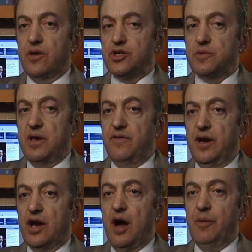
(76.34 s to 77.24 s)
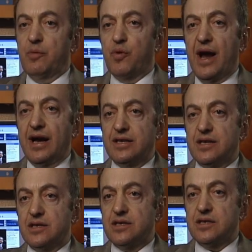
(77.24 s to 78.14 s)
used to be a very common
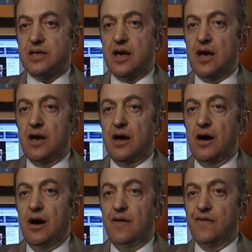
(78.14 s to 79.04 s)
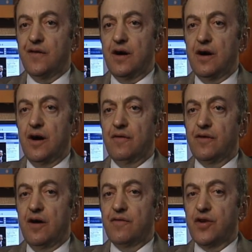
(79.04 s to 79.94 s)
practice of
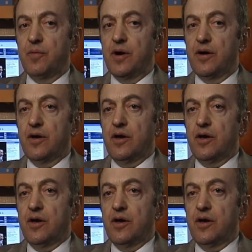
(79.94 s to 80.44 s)
riba,